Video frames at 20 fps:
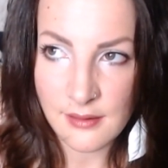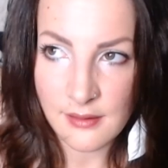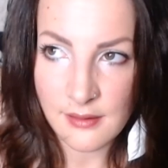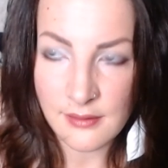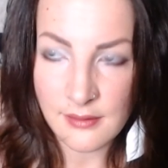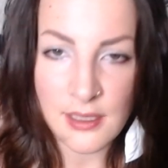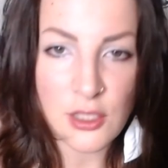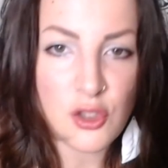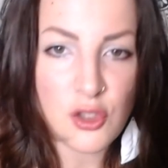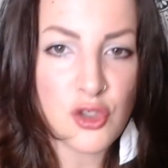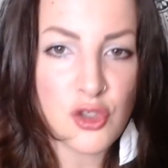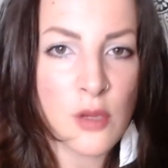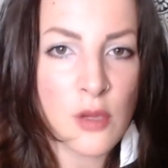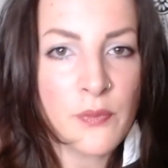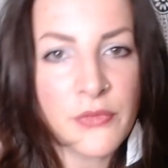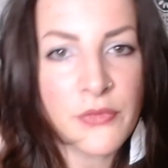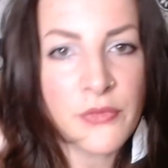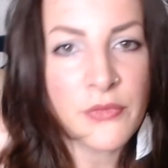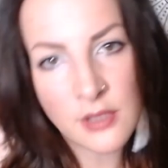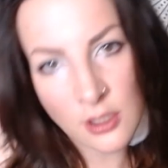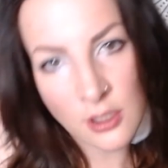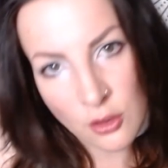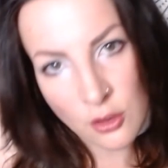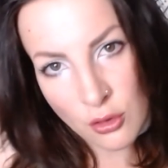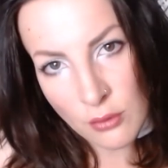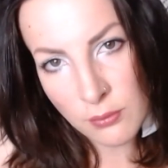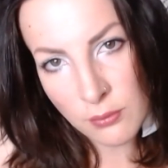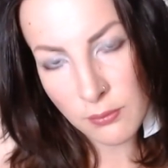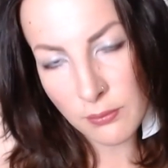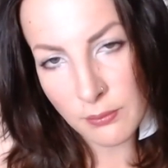there is something that
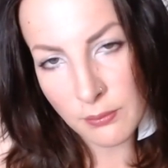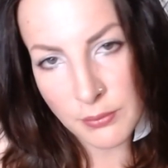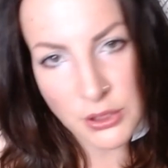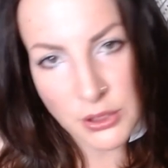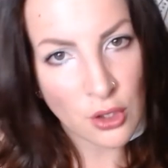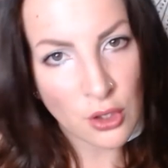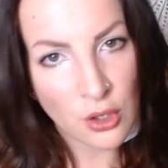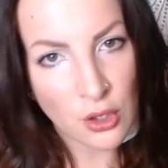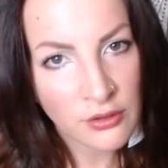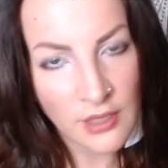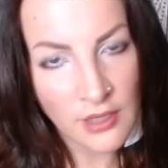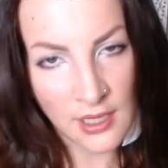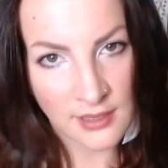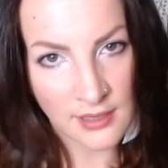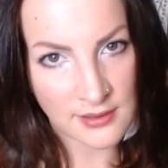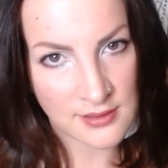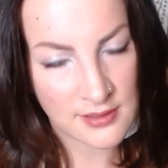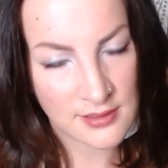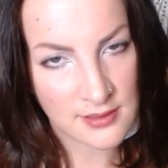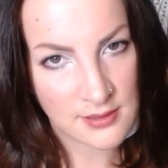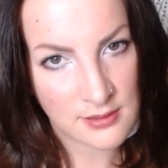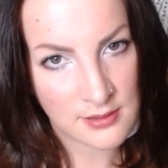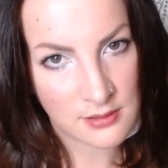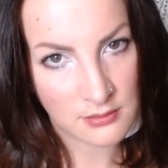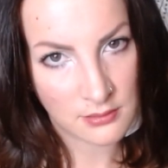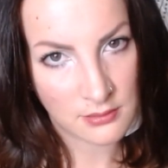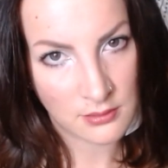goes beyond us.